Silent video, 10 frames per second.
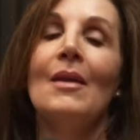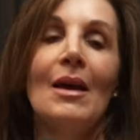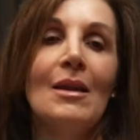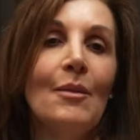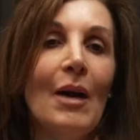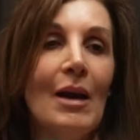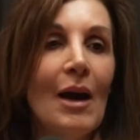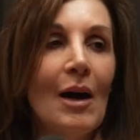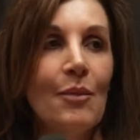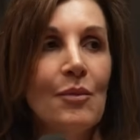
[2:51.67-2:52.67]
And they might
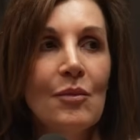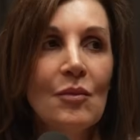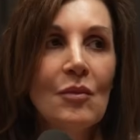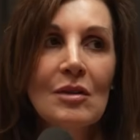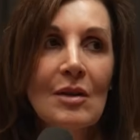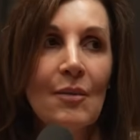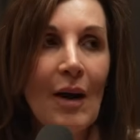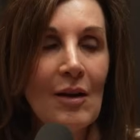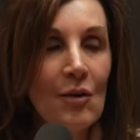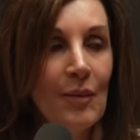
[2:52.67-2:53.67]
help with some
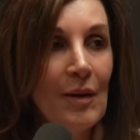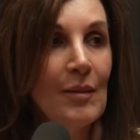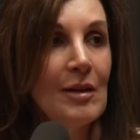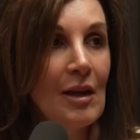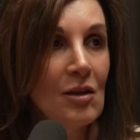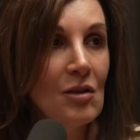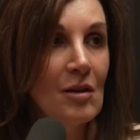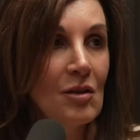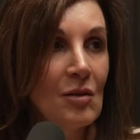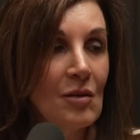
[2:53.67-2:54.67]
minor pigmentation
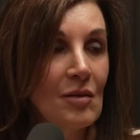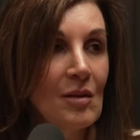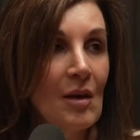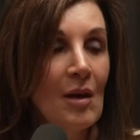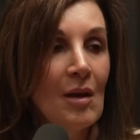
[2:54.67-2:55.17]
issues.